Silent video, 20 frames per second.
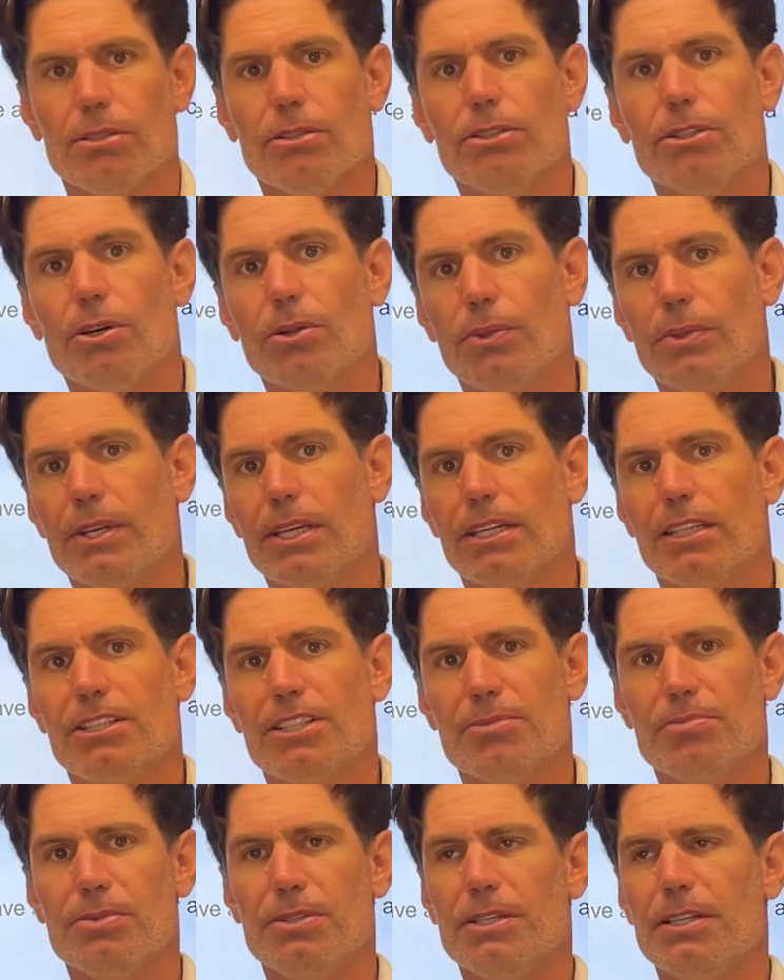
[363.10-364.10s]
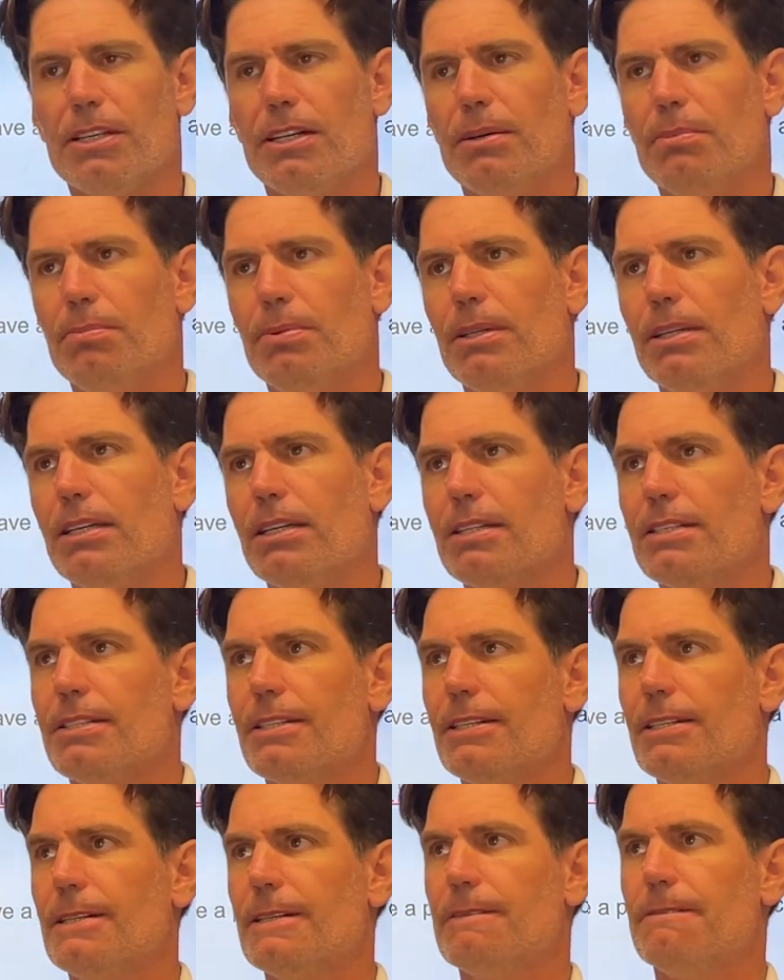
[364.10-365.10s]
don't think it should be a place
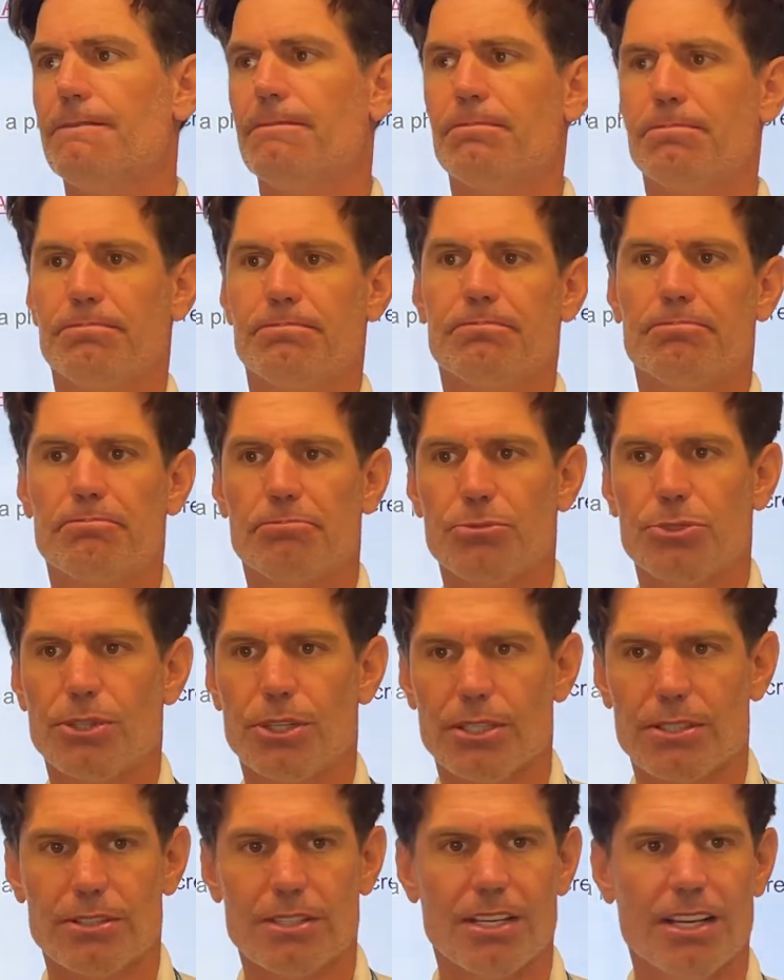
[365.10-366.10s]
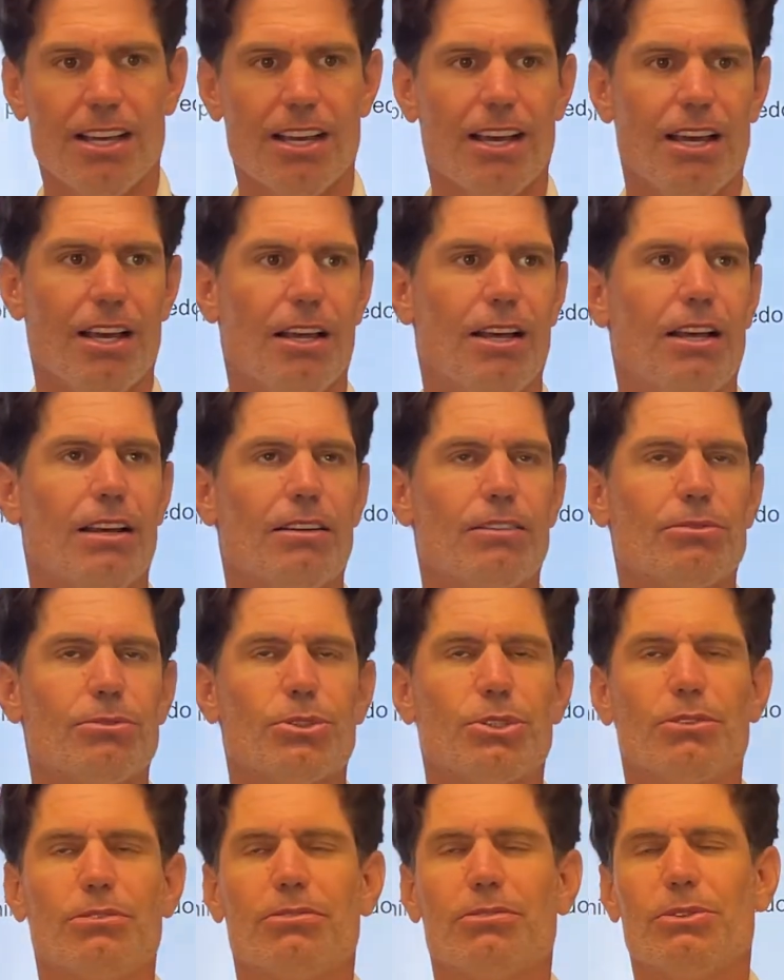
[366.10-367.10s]
of just
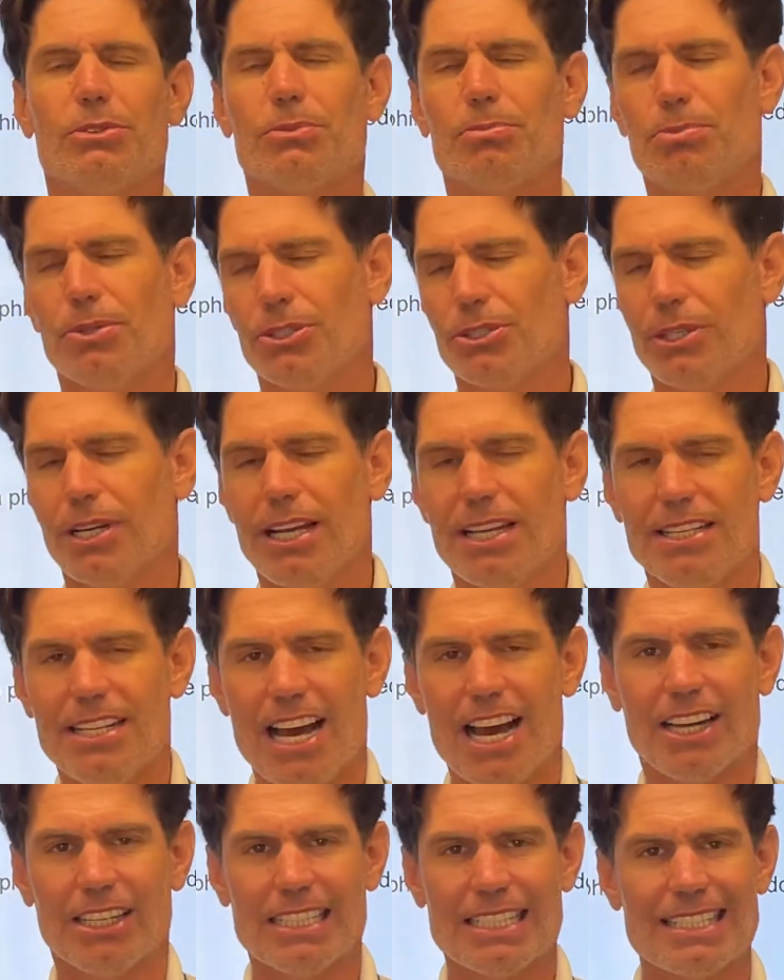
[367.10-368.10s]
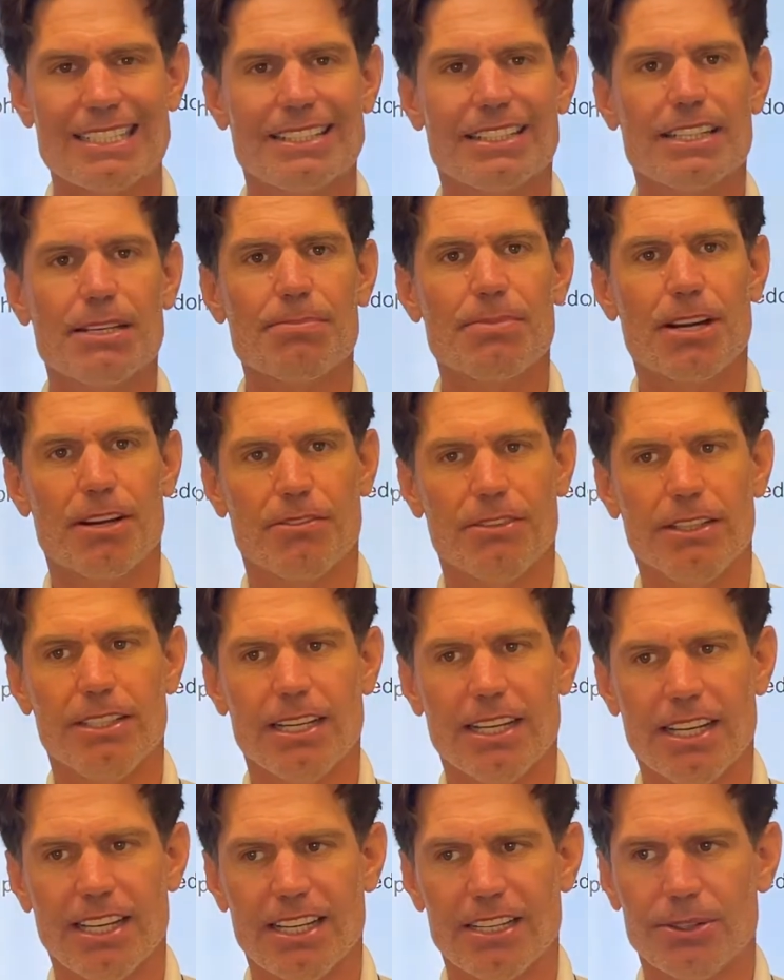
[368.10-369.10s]
put your head down and sleep every
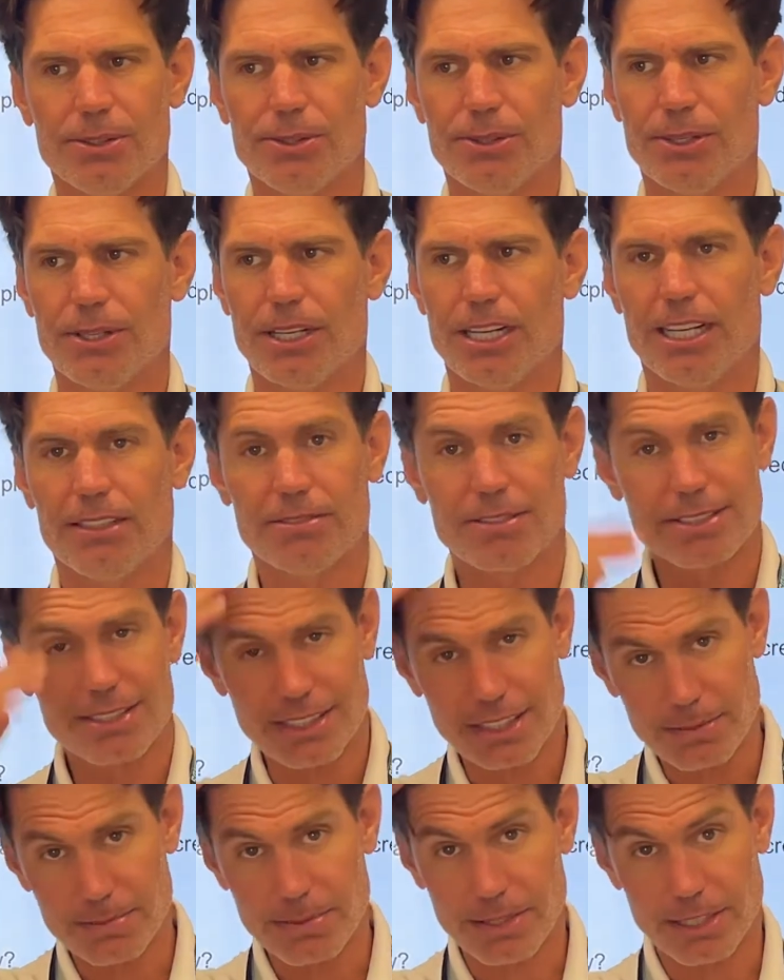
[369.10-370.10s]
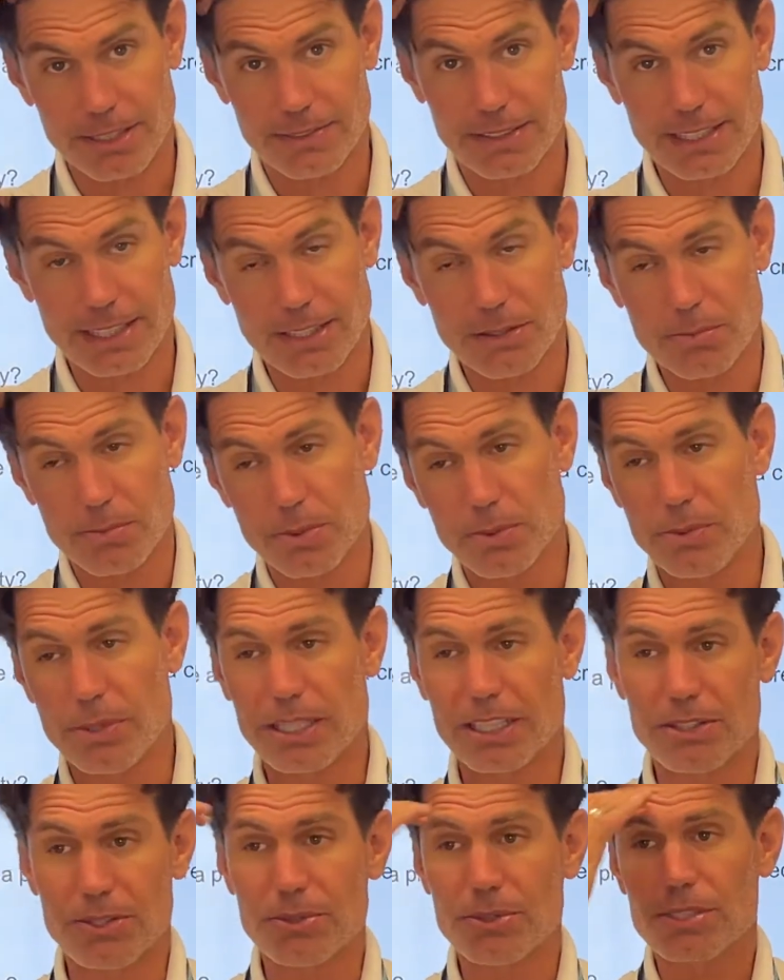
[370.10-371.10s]
day or have study period every day. Hopefully we
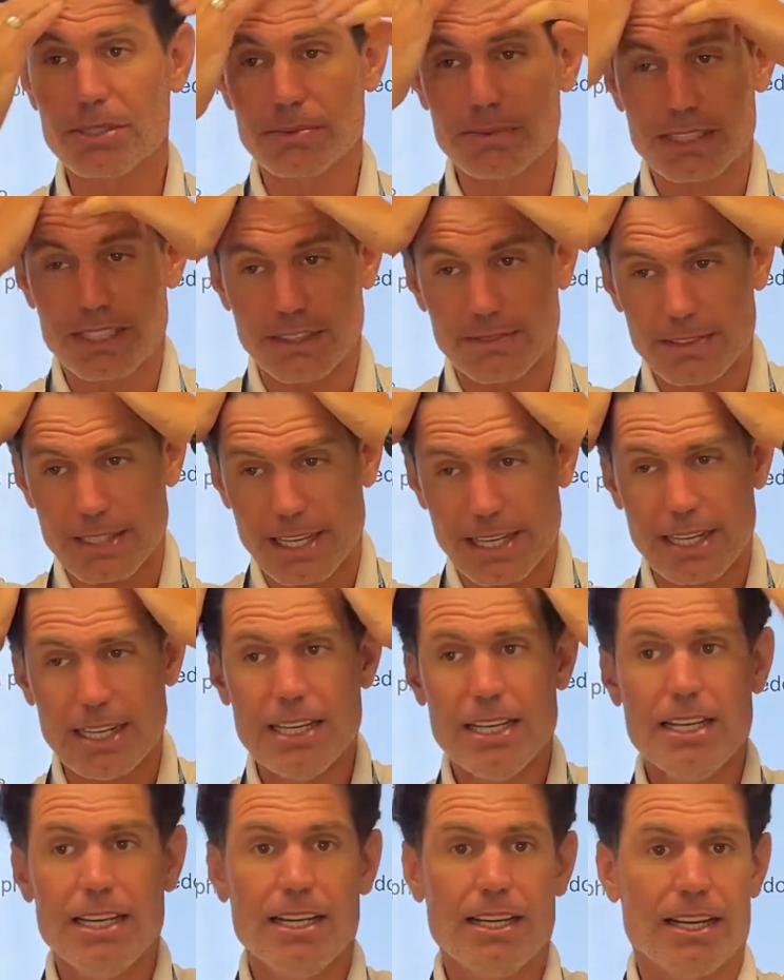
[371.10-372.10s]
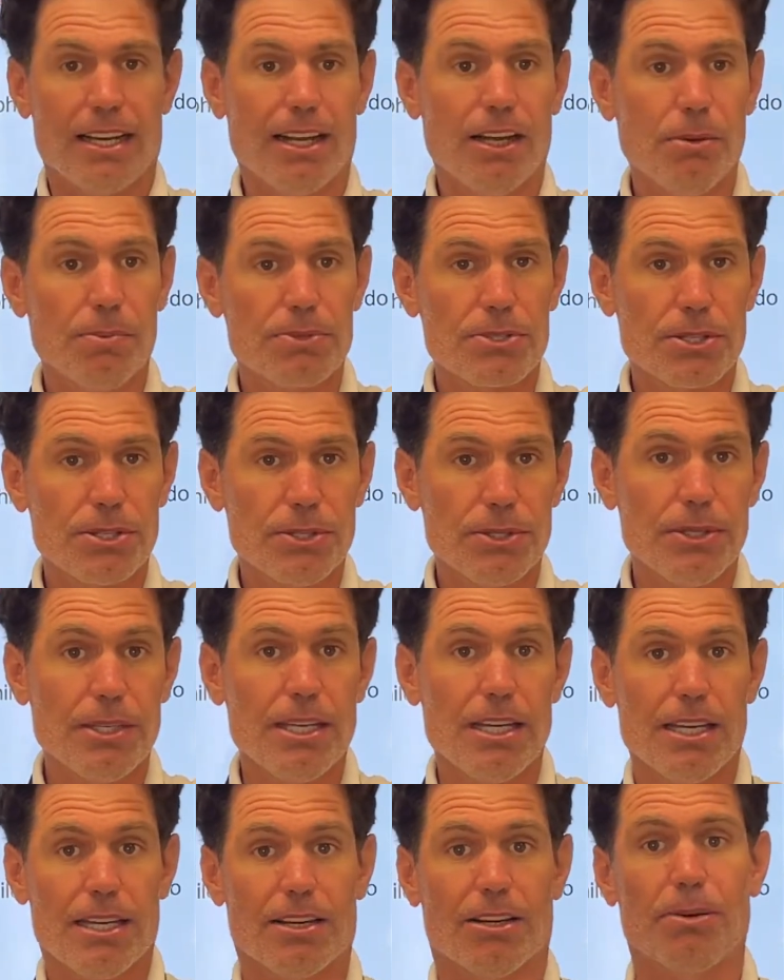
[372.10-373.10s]
can do some stuff that helps you.
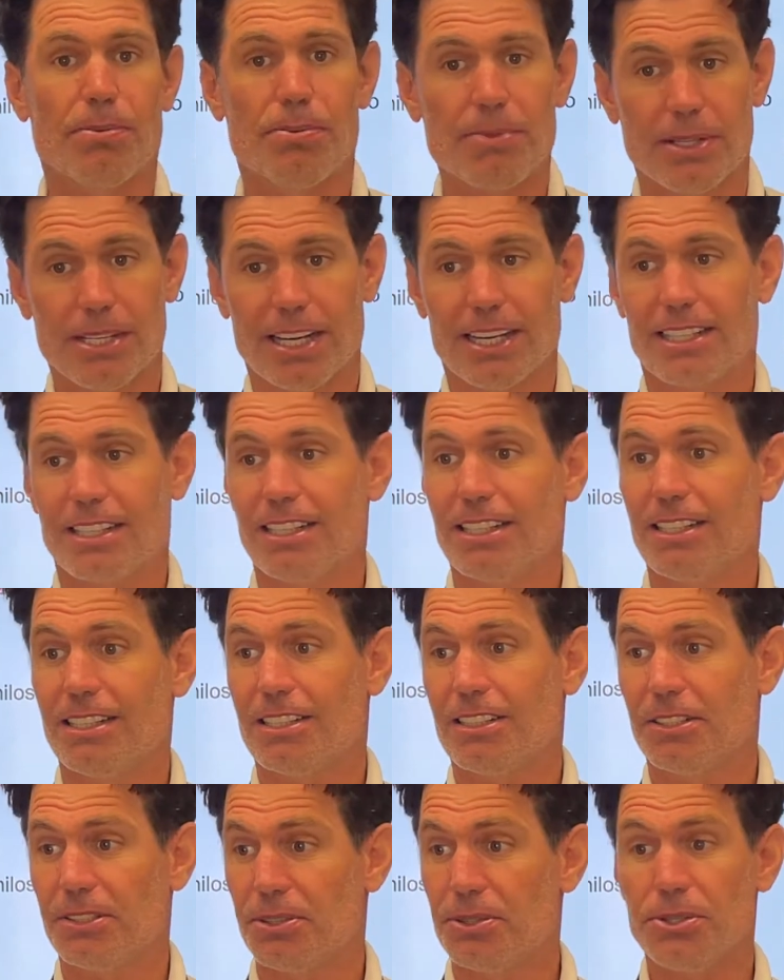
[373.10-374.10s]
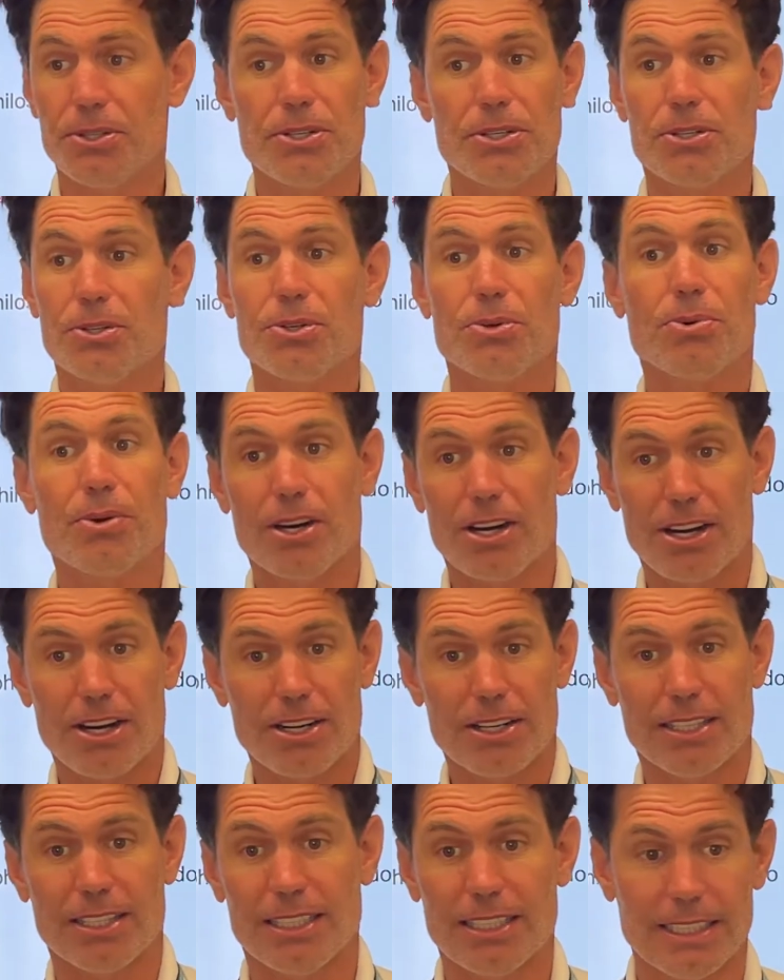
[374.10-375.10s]
Hopefully I can learn who you are
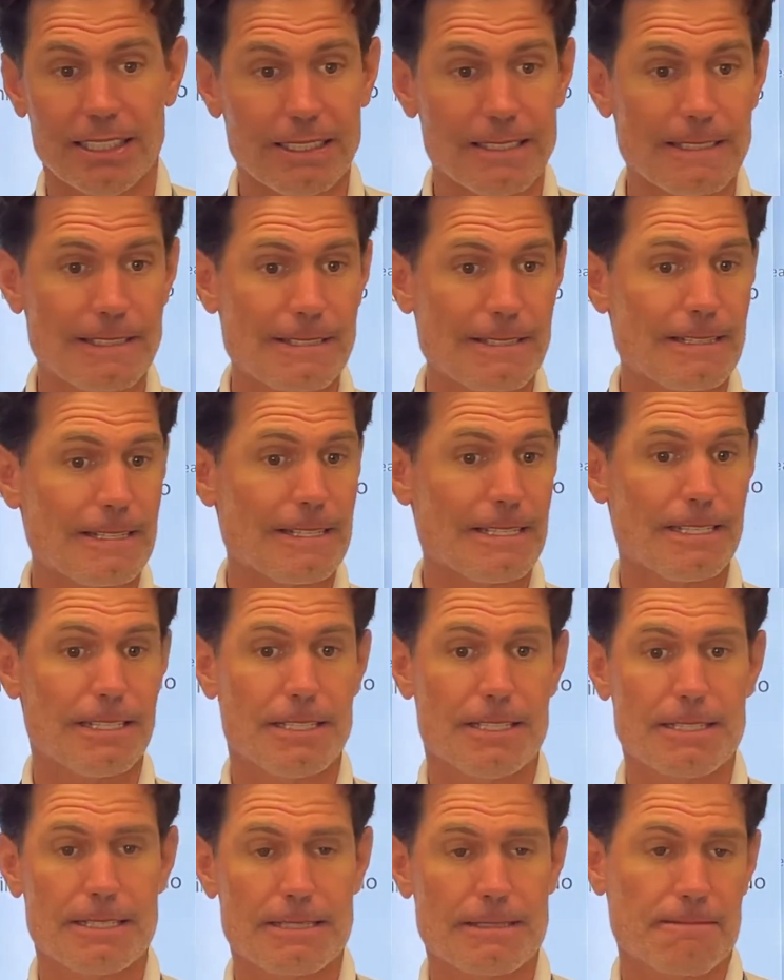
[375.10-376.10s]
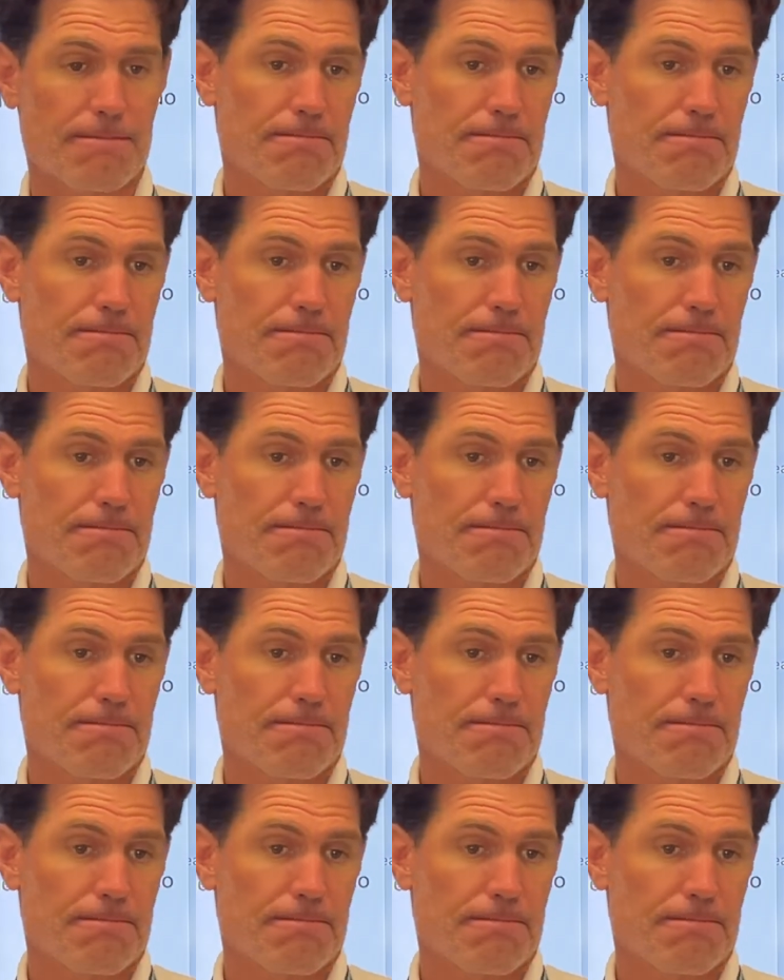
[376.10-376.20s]
and just